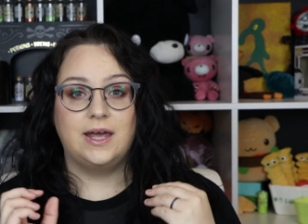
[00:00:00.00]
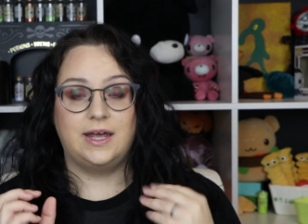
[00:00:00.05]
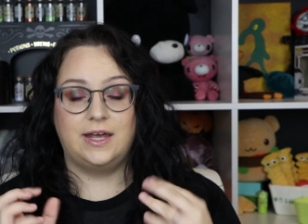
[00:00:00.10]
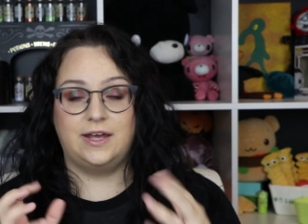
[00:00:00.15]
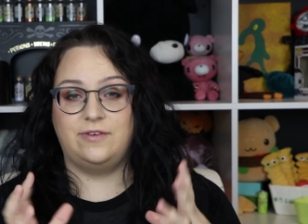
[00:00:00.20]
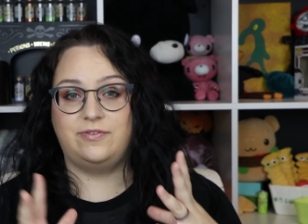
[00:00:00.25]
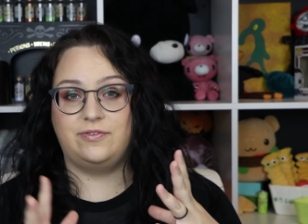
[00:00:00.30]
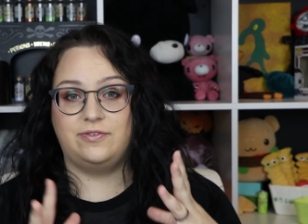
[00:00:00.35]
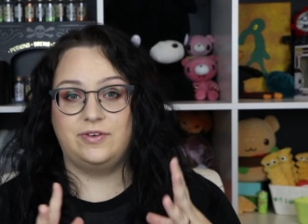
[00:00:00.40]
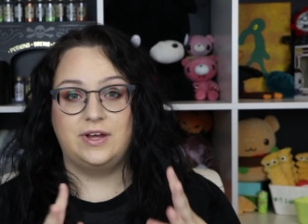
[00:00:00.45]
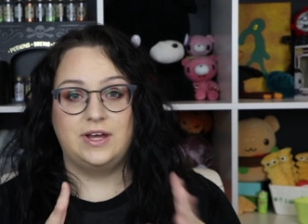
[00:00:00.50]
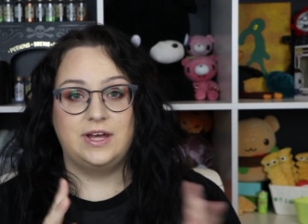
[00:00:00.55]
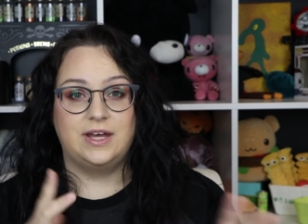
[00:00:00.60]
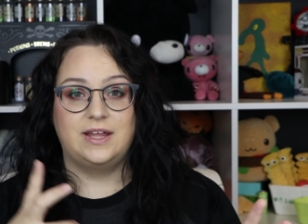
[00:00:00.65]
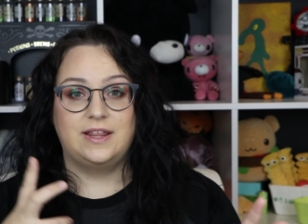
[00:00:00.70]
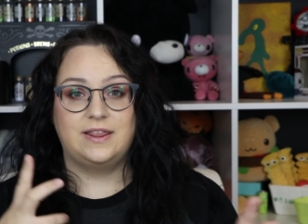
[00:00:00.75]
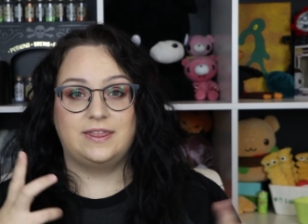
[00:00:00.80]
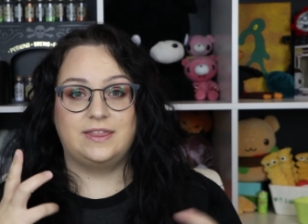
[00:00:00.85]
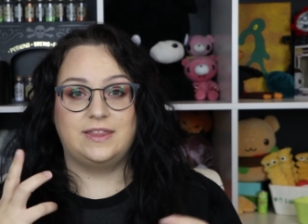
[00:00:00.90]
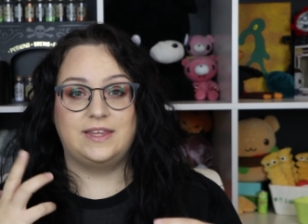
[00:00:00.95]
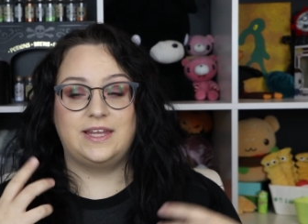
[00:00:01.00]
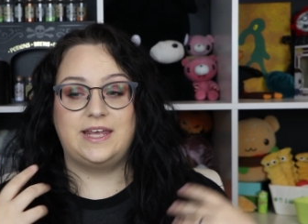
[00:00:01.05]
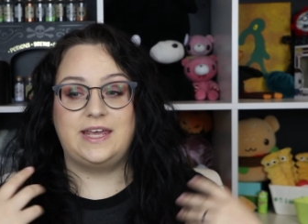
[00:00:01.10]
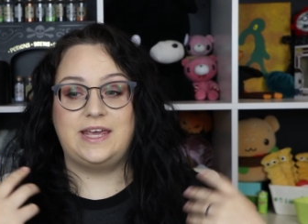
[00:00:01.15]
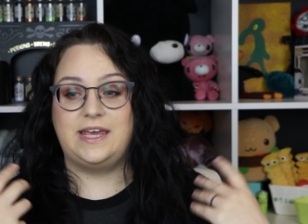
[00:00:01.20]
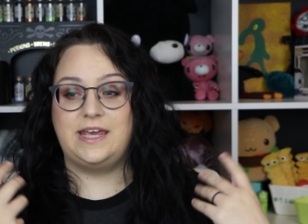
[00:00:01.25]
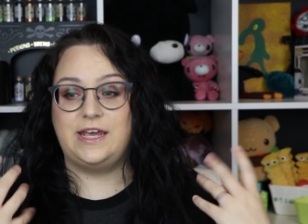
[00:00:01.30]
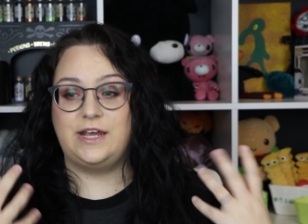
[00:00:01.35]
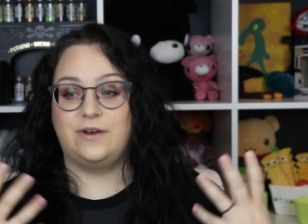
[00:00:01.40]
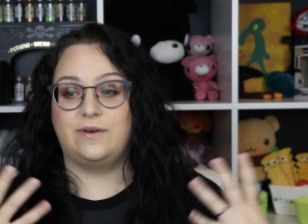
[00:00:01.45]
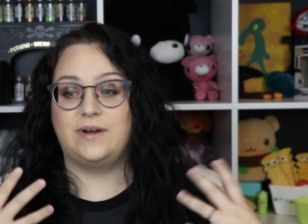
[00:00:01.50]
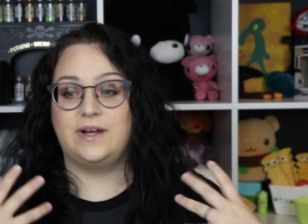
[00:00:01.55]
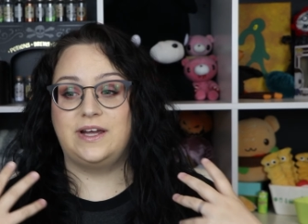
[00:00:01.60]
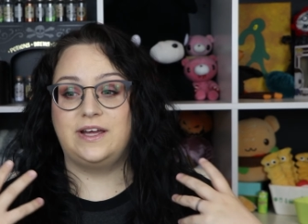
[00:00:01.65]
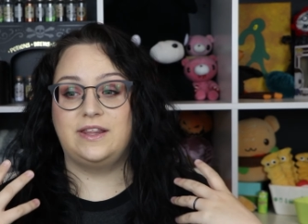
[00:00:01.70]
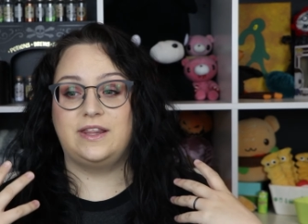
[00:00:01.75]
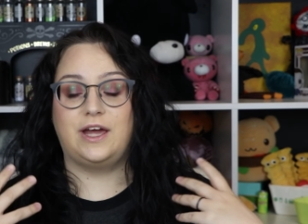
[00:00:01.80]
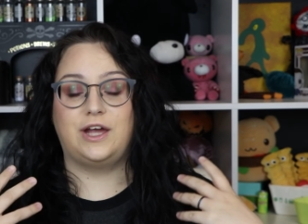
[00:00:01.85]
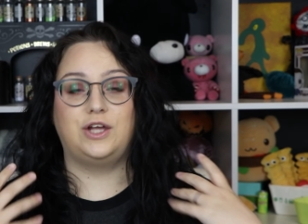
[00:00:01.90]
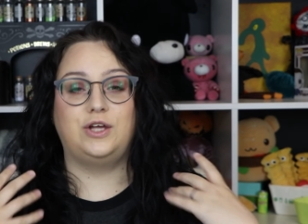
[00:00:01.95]
If
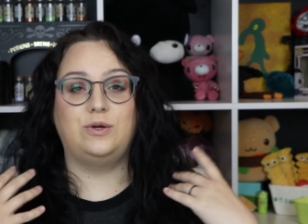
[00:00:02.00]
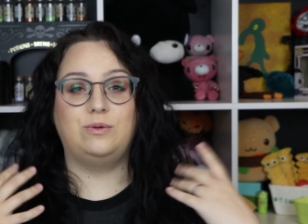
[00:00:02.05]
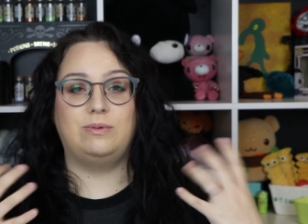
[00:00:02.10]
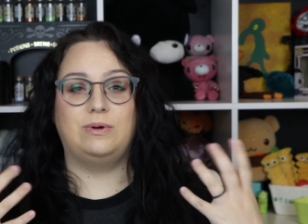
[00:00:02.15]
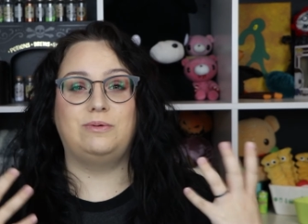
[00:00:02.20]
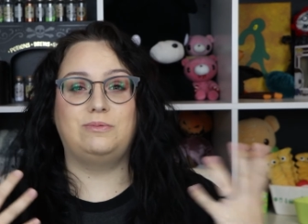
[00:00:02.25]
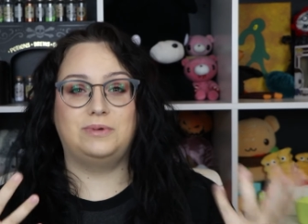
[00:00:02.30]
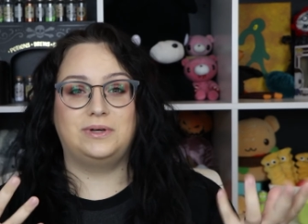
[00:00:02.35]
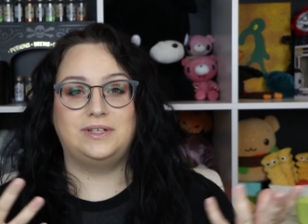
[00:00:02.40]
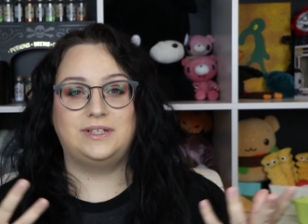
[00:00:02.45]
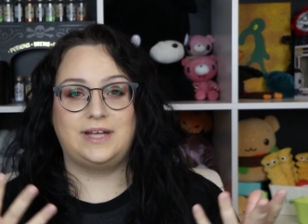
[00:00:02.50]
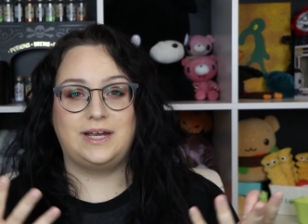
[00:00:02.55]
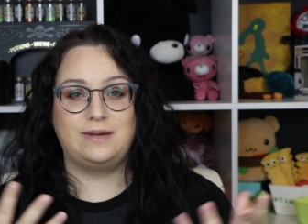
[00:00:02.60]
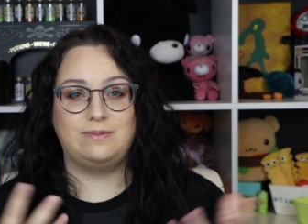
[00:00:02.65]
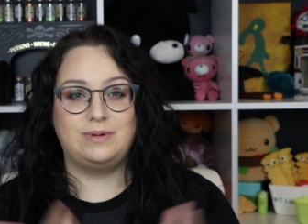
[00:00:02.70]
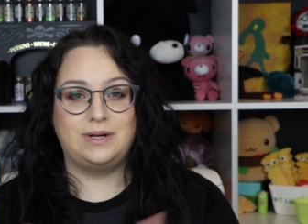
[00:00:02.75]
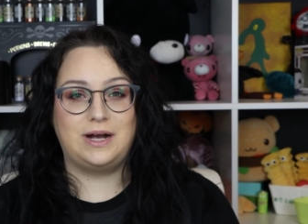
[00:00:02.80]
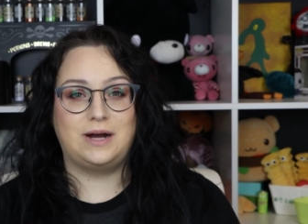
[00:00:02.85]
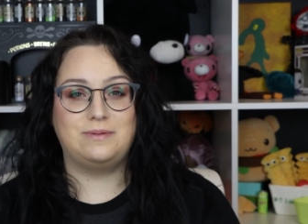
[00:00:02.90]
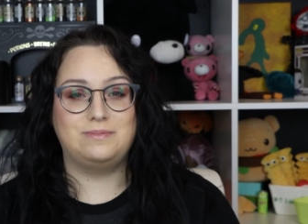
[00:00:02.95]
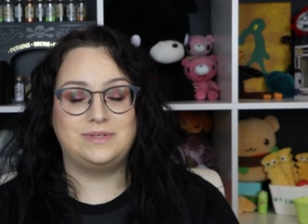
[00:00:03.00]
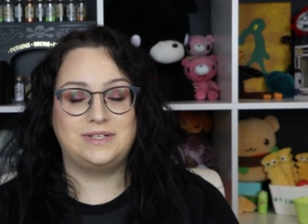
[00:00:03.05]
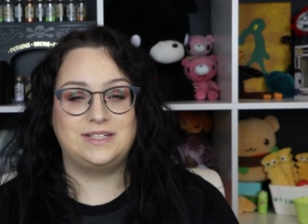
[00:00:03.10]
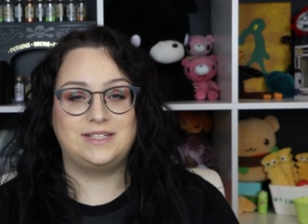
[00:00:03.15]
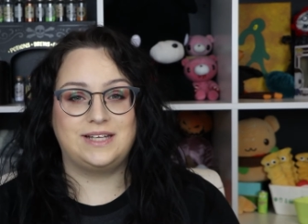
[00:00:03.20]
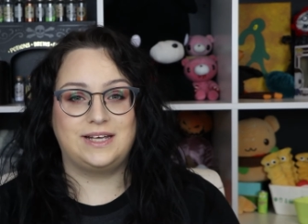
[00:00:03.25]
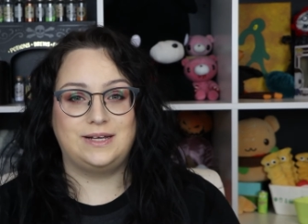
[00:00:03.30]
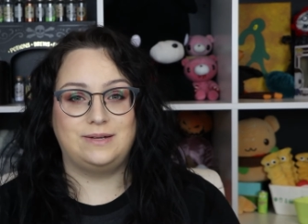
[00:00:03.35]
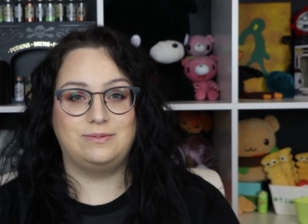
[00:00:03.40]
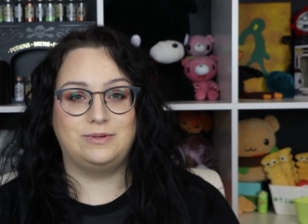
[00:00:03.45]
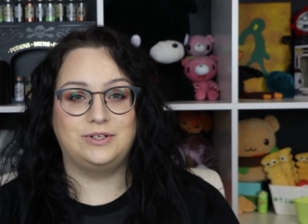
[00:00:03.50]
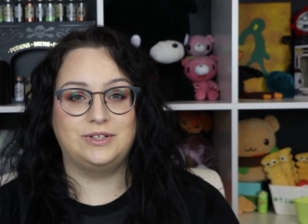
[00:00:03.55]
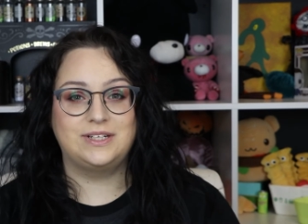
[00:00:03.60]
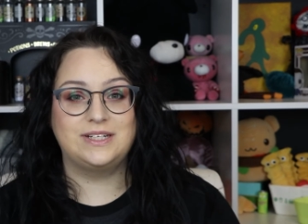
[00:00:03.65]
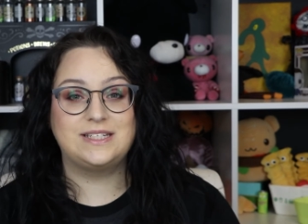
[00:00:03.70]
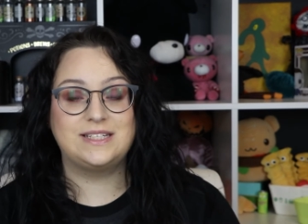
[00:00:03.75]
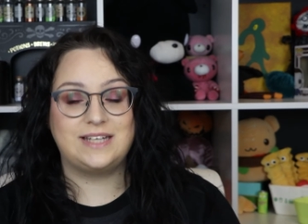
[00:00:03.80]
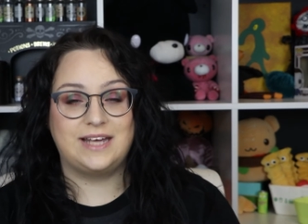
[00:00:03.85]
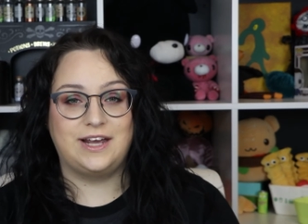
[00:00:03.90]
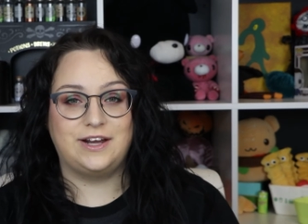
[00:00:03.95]
hearing that you will one day become disabled
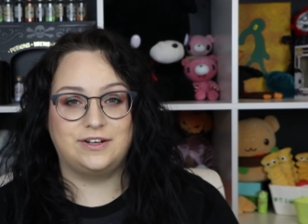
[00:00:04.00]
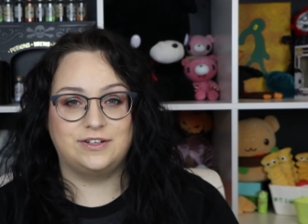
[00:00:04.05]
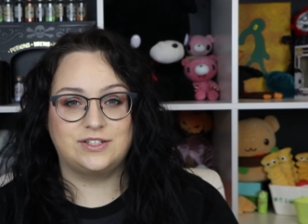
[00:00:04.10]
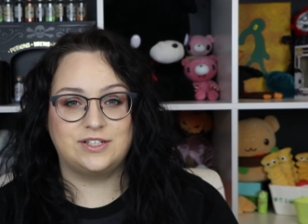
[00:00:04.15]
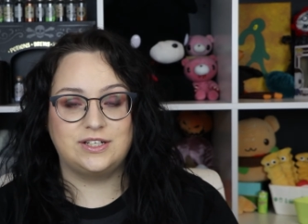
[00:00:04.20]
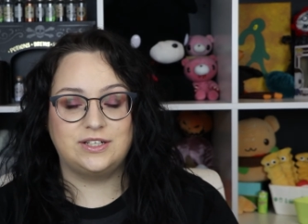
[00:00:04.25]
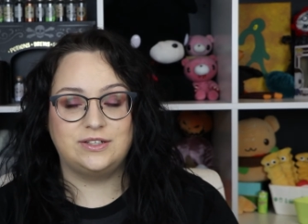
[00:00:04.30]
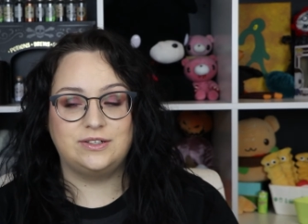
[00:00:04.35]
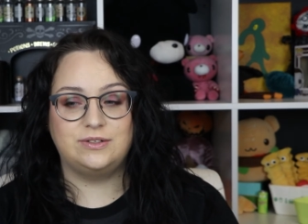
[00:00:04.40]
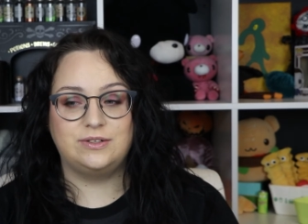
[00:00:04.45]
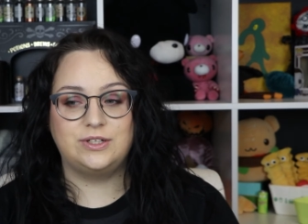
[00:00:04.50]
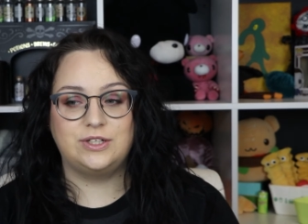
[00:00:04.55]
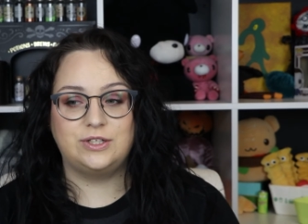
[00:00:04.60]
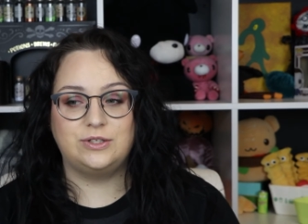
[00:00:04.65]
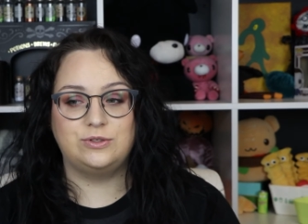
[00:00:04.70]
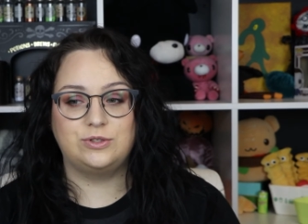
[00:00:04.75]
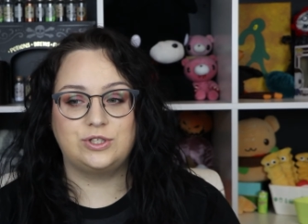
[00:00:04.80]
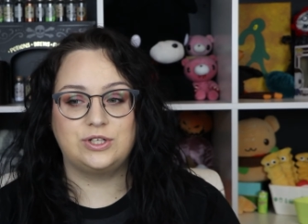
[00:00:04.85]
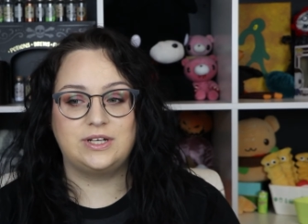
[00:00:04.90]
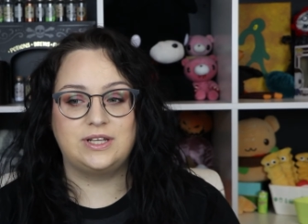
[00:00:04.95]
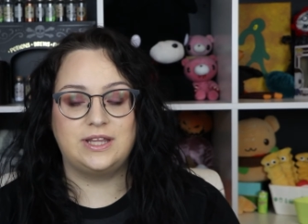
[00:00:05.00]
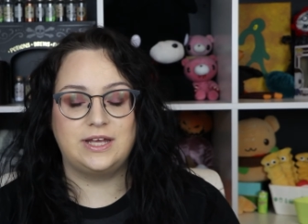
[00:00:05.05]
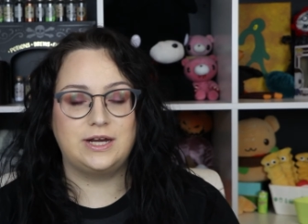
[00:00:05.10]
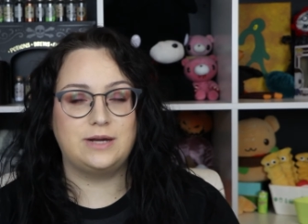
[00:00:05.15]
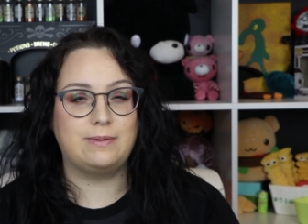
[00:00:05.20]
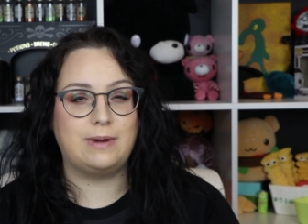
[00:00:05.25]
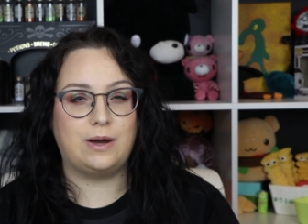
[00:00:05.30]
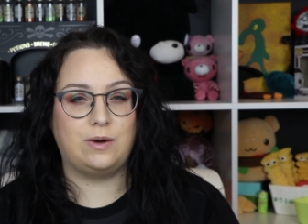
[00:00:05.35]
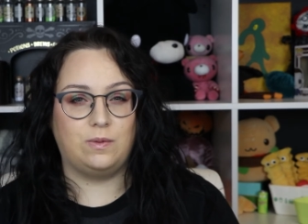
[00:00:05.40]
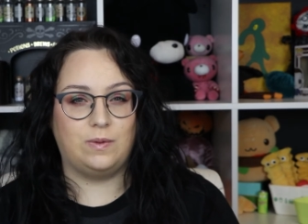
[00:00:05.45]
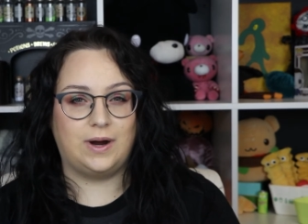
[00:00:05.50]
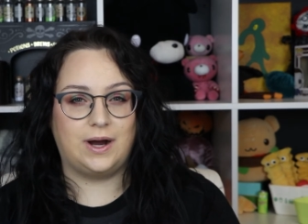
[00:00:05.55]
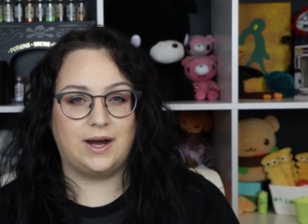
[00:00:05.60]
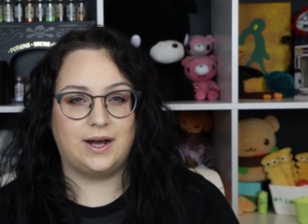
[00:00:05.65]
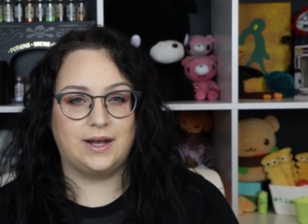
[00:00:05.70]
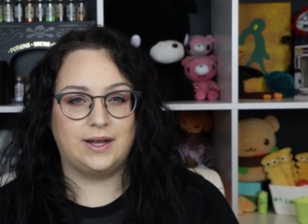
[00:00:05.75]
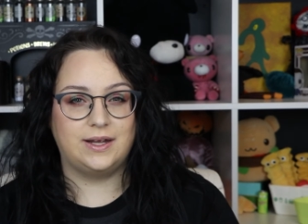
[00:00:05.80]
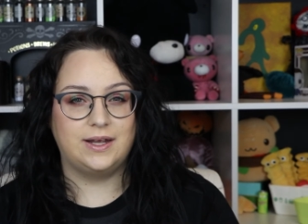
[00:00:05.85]
scares you, you should think about why.